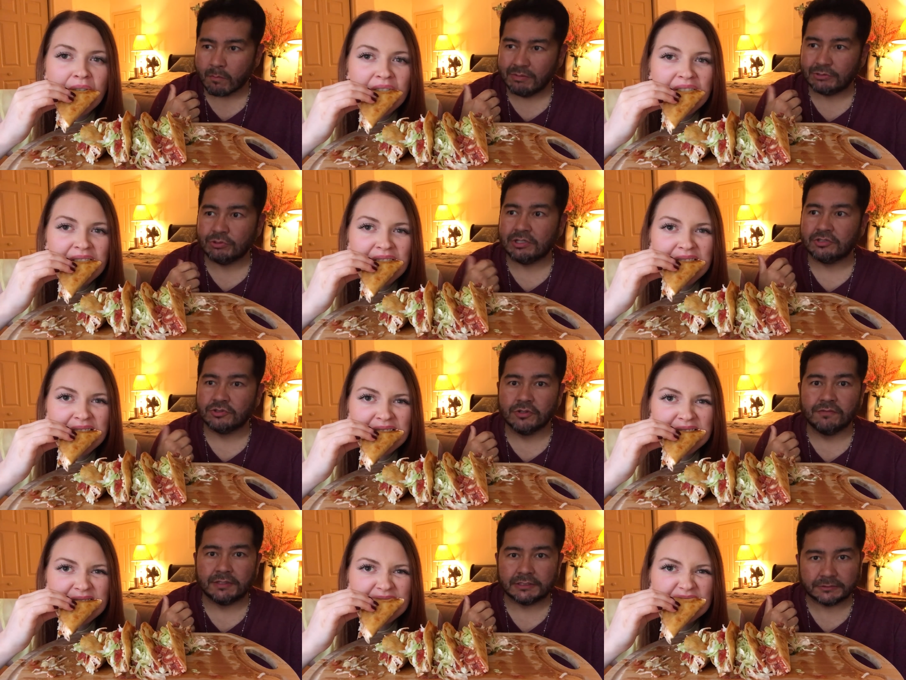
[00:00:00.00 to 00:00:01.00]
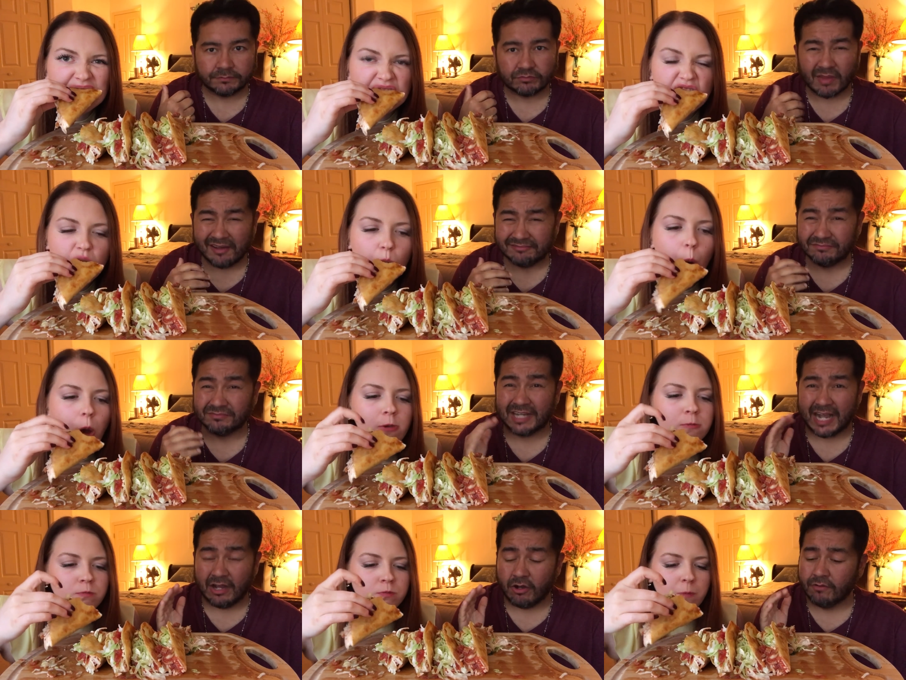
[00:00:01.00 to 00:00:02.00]
Speaker 1: between the two of us,
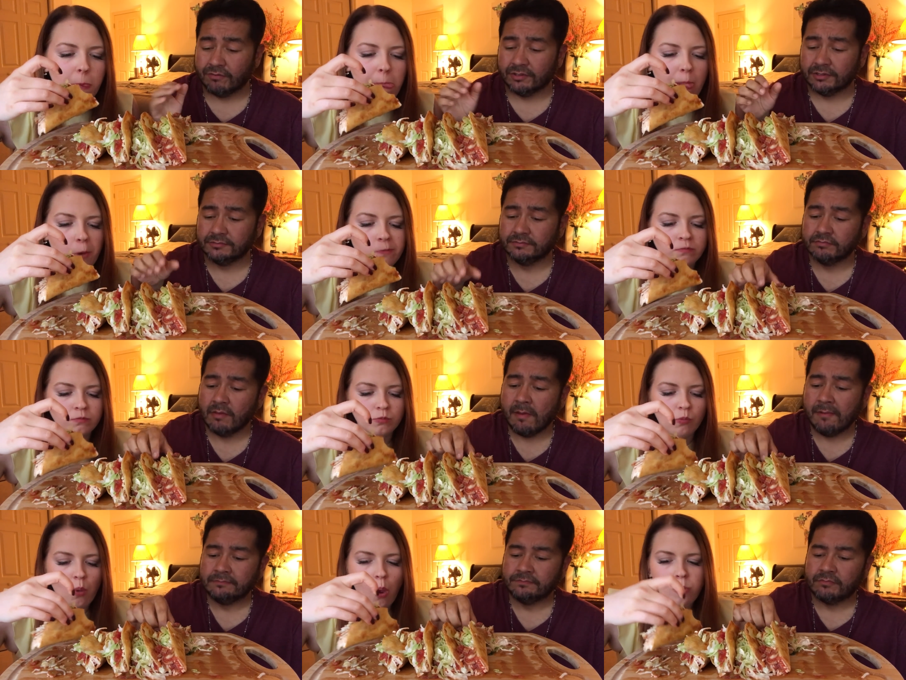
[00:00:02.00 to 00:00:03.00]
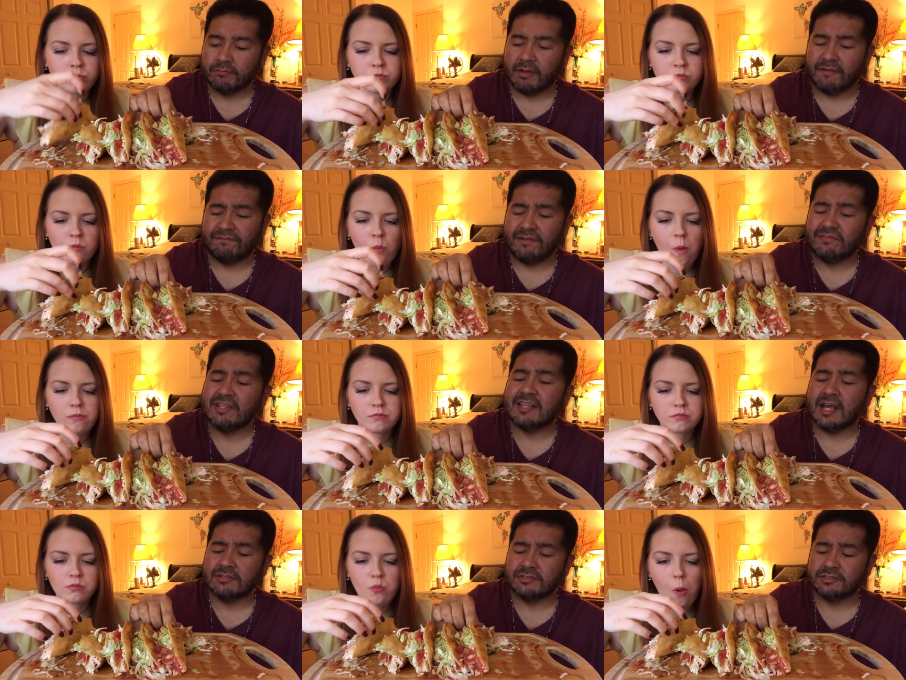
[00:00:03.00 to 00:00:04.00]
got over about
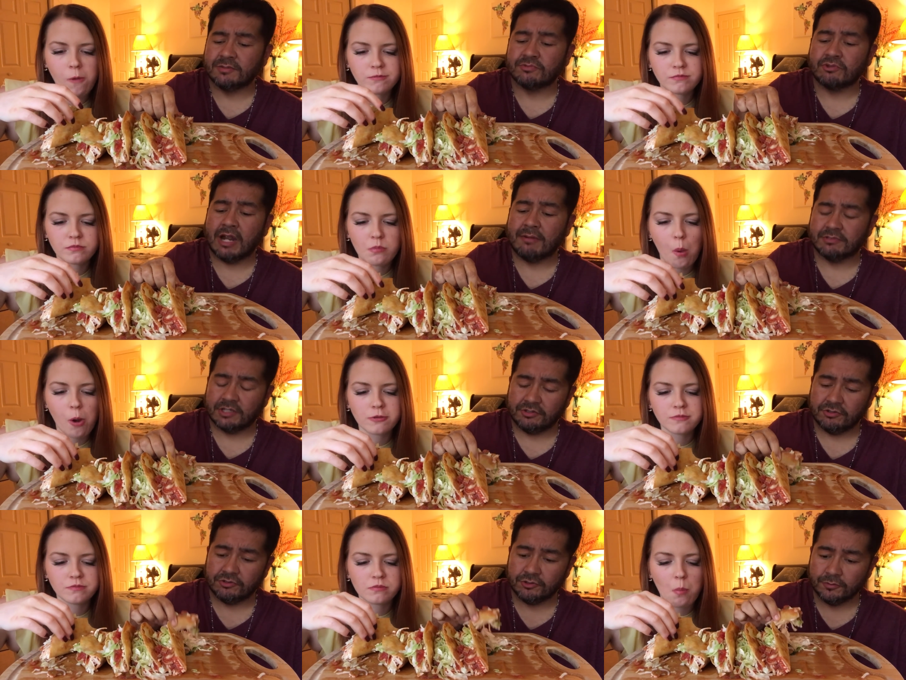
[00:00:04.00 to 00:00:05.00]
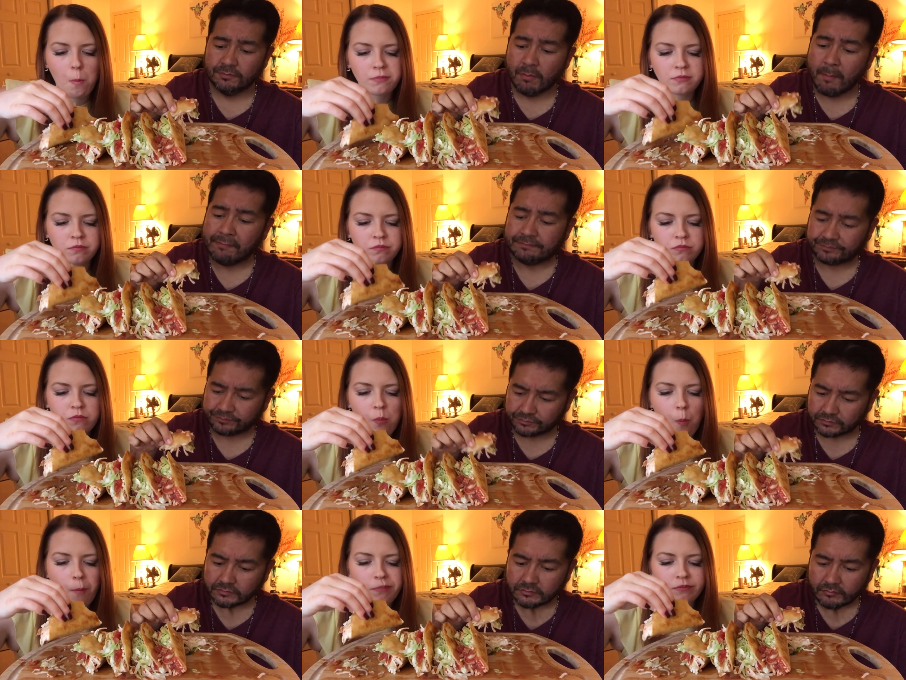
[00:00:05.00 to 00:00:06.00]
50,000 subscribers on YouTube,
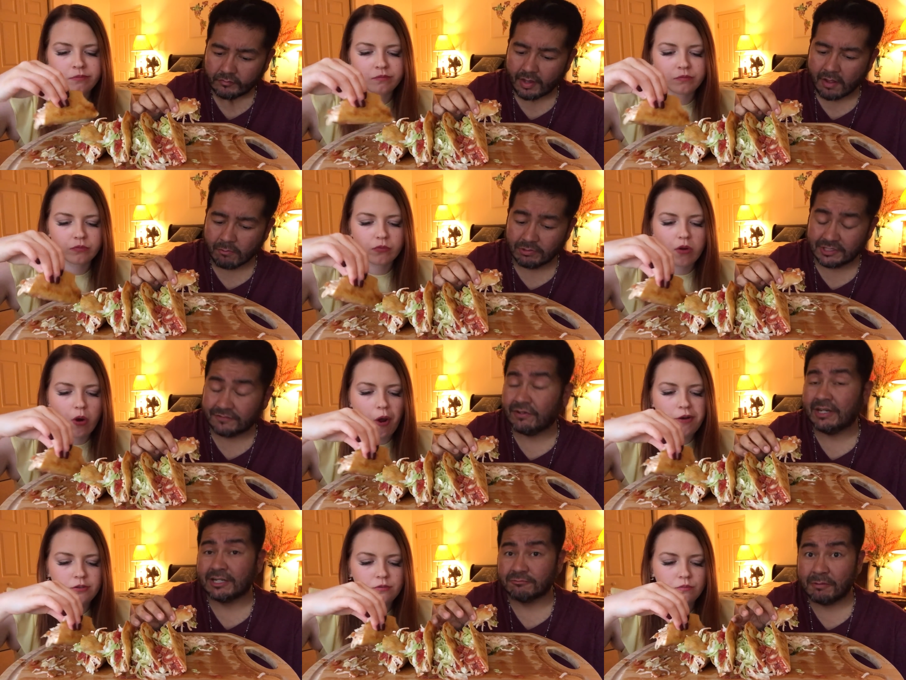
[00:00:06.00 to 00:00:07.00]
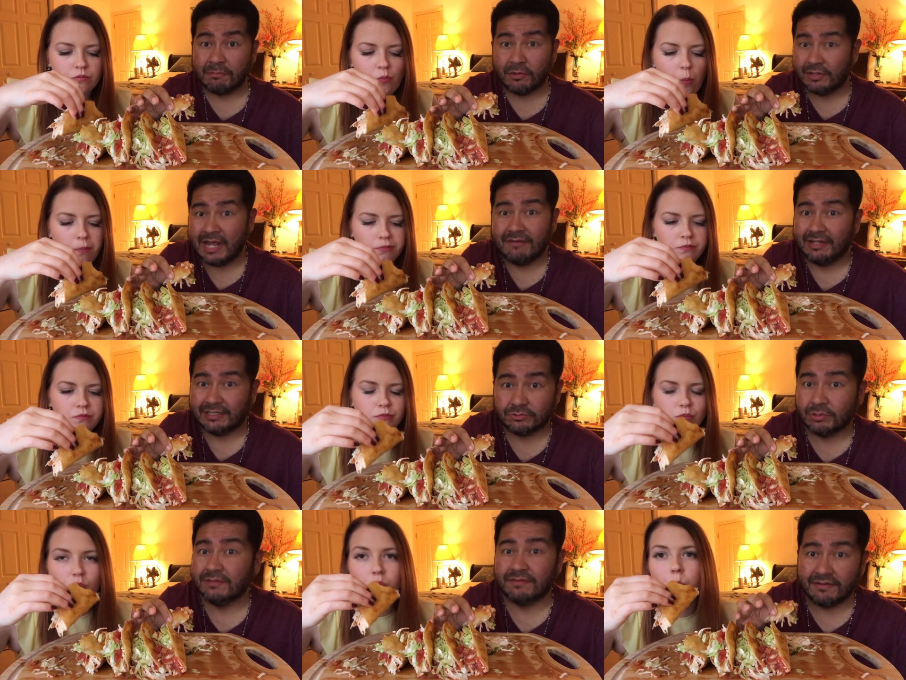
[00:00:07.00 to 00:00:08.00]
which is funny because we both have like
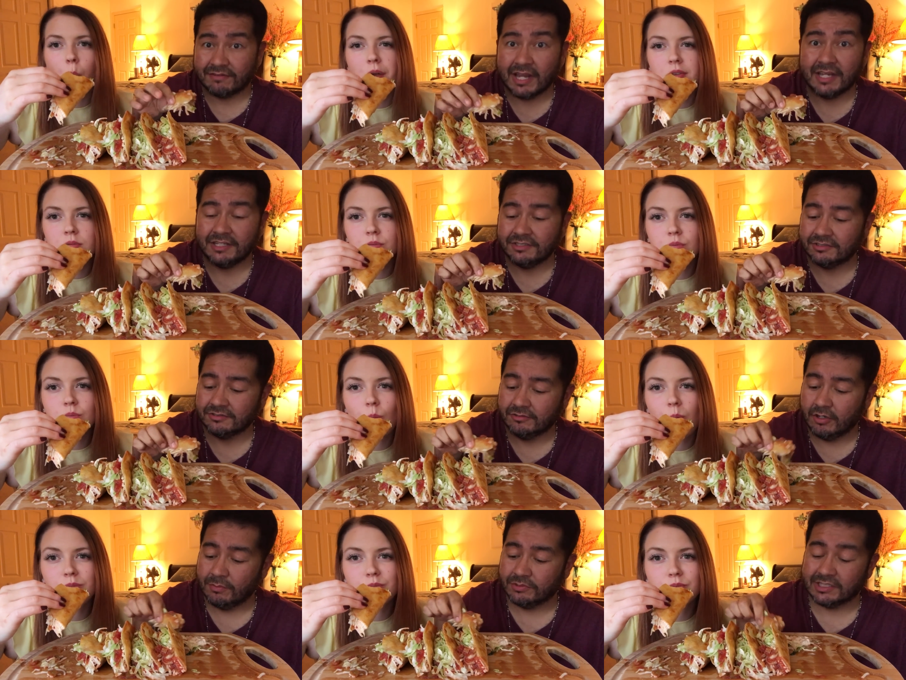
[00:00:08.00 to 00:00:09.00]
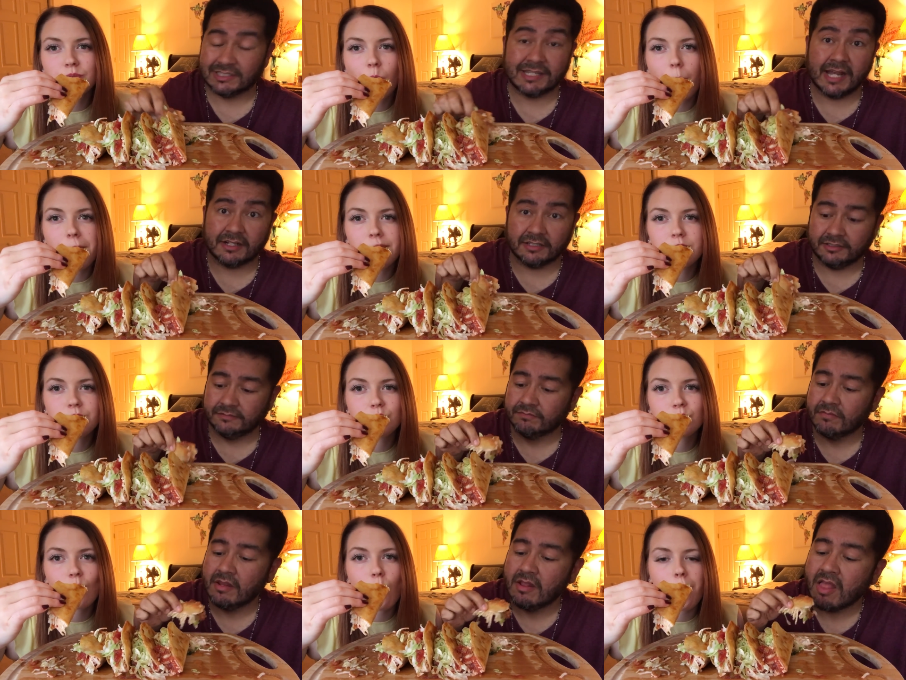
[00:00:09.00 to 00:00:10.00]
25K each, almost exactly.
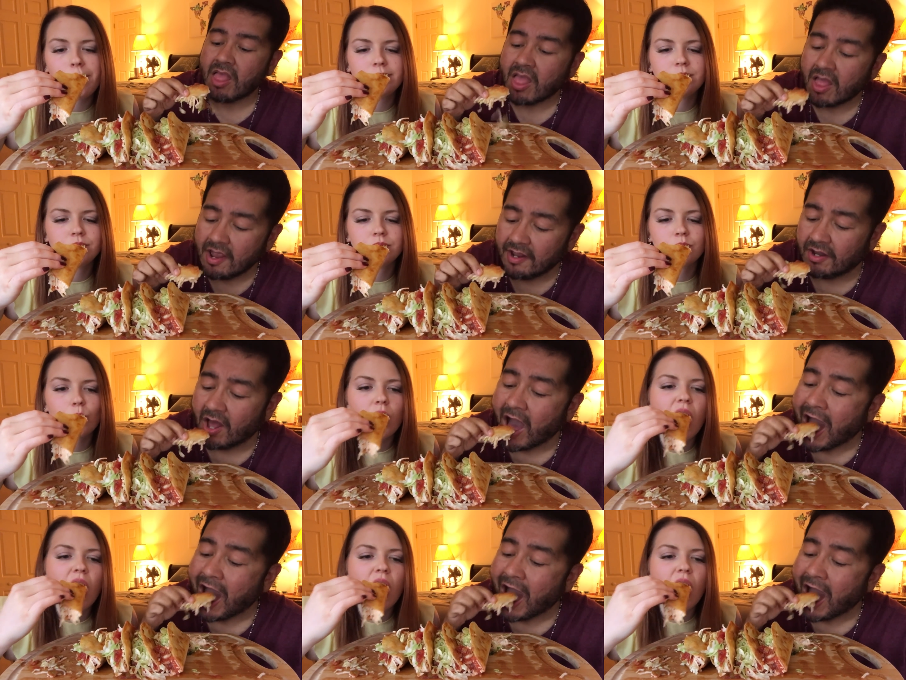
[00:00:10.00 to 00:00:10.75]
And